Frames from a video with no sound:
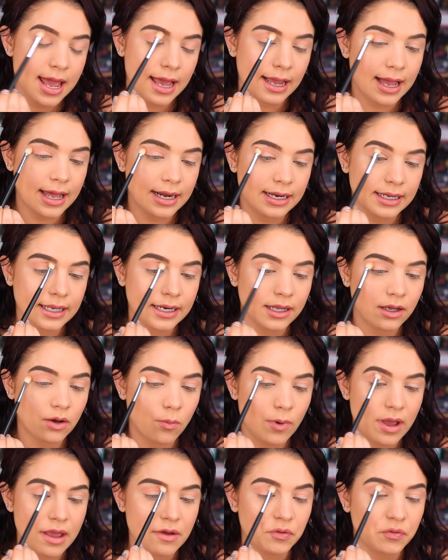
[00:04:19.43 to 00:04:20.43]
and kind of getting
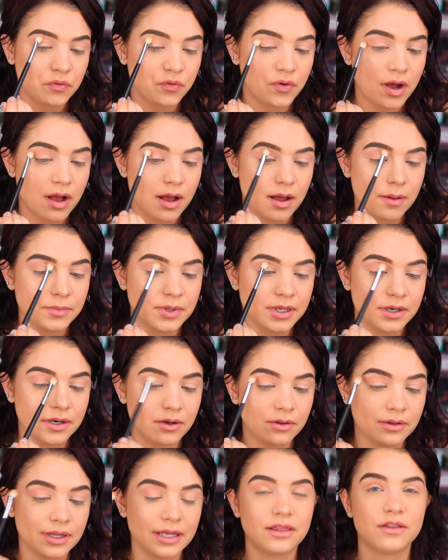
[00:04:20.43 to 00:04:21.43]
away from, you
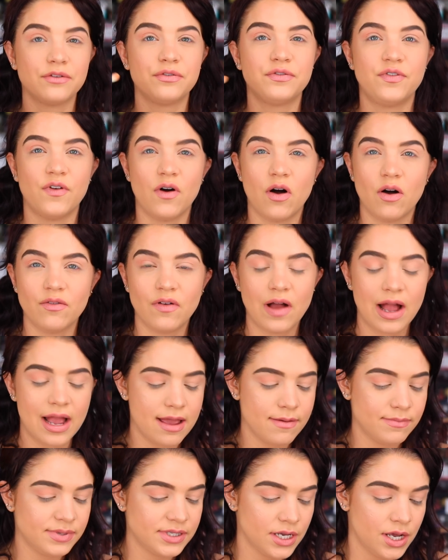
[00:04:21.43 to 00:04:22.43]
know, like the fall
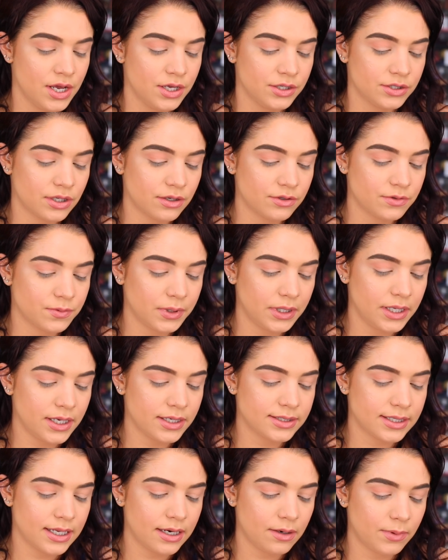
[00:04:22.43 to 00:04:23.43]
vibes. So I was really
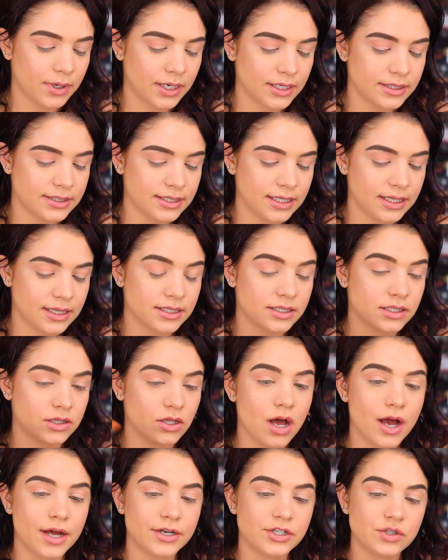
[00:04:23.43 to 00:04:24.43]
excited when I seen this
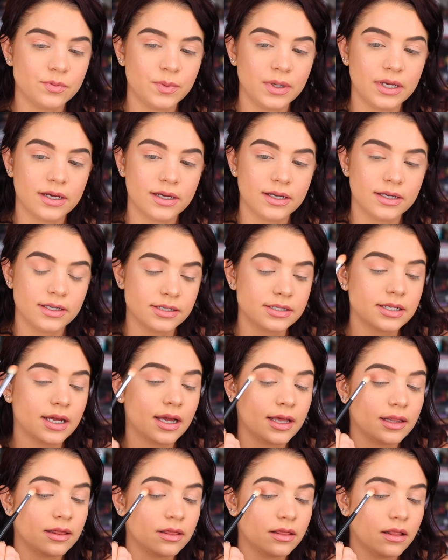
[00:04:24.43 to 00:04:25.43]
launch because
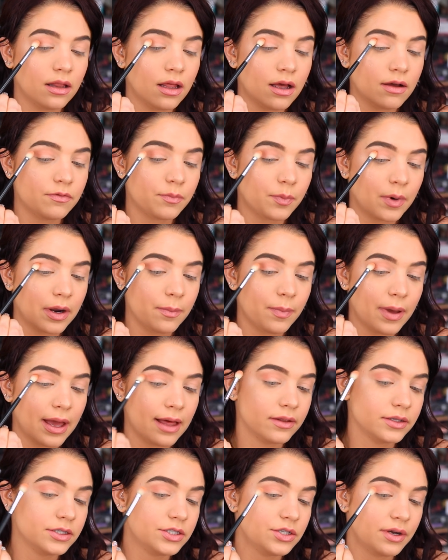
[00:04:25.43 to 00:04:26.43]
I love bright
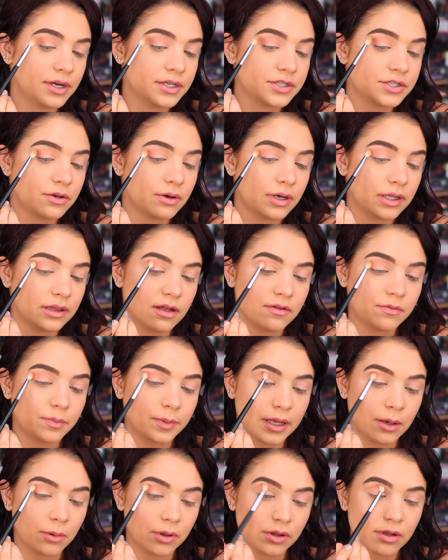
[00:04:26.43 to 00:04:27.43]
palettes. You guys know I love
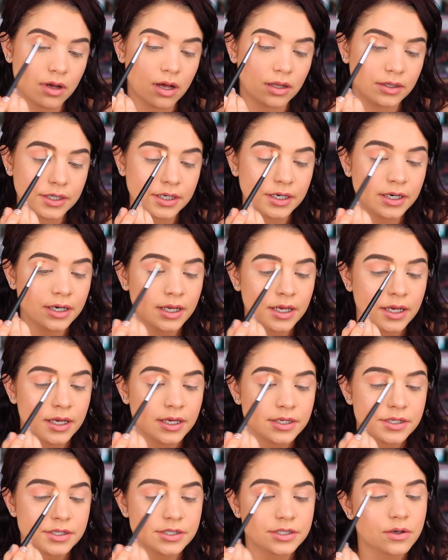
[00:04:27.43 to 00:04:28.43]
playing with color.
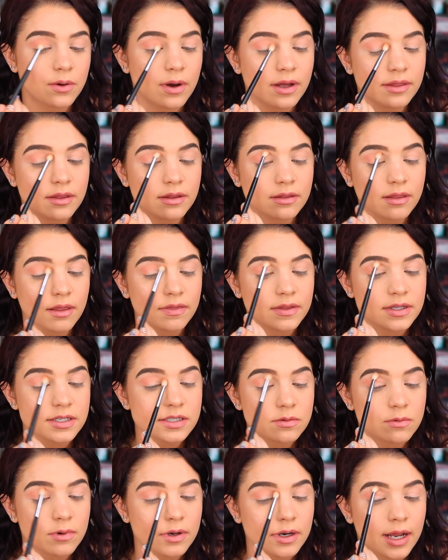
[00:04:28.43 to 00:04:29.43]
So I think that
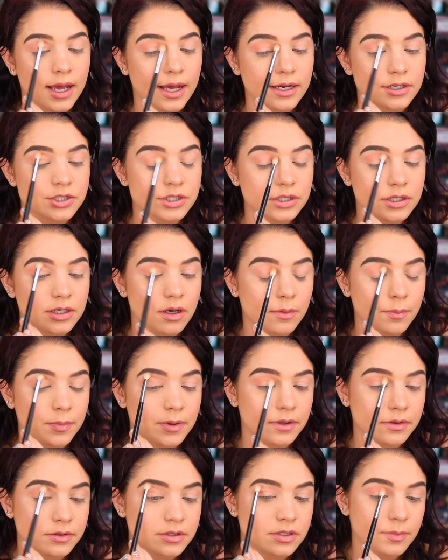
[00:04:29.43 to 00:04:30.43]
this one actually
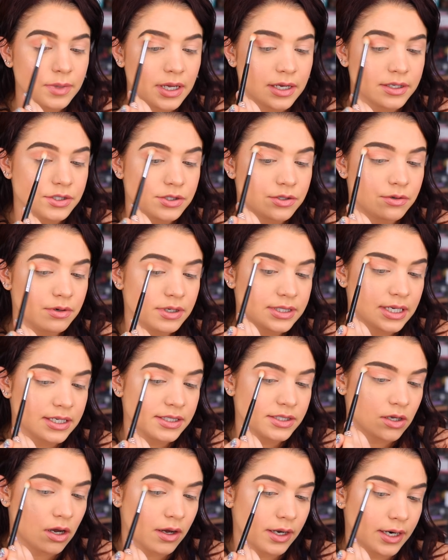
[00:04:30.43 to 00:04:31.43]
appealed to me. As soon as I
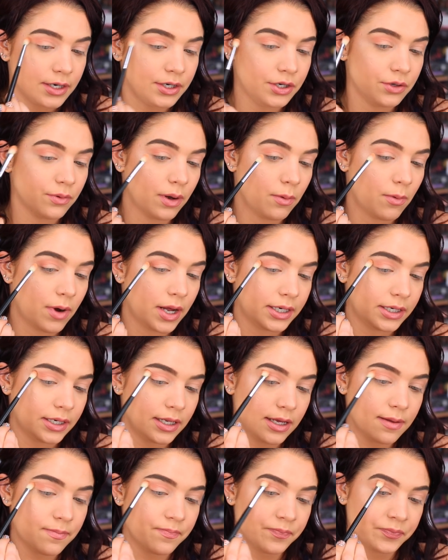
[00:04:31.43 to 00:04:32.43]
saw it, I knew I wanted
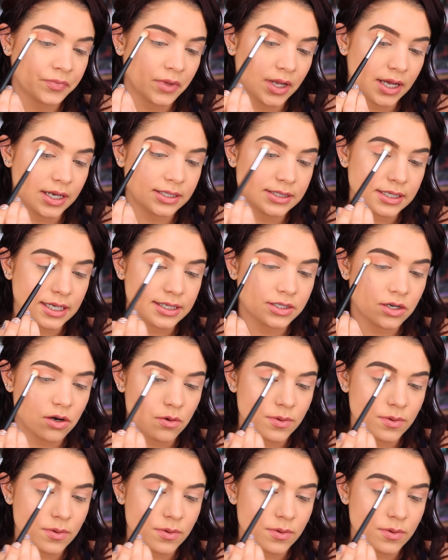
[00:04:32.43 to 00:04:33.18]
it. Anastasia